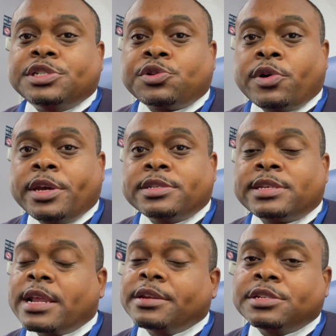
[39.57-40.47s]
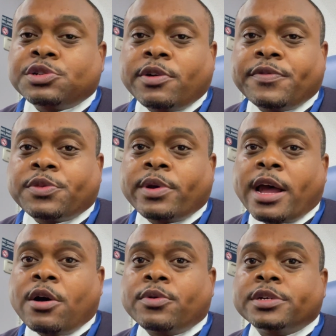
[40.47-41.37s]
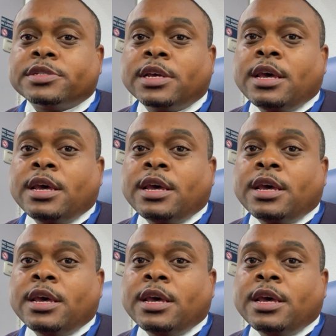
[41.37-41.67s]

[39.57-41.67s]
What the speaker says: Detroit, sat in Detroit for 3 hours.